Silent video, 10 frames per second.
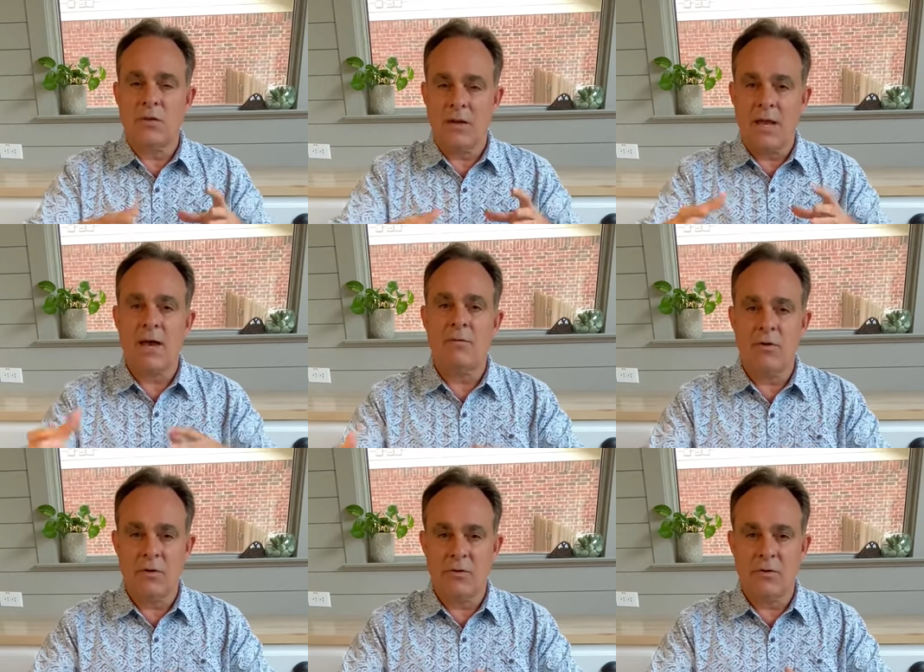and have
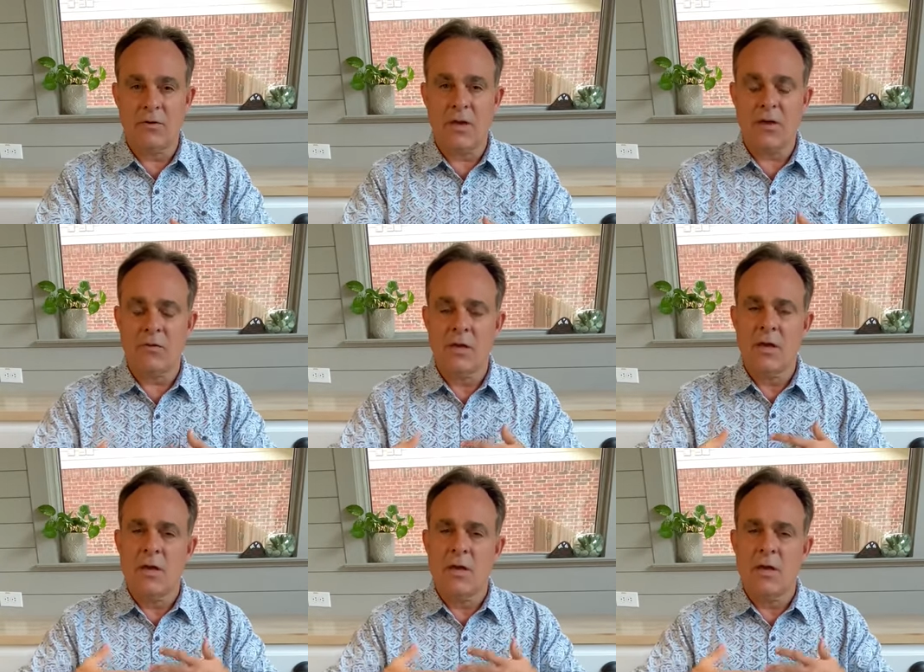good success.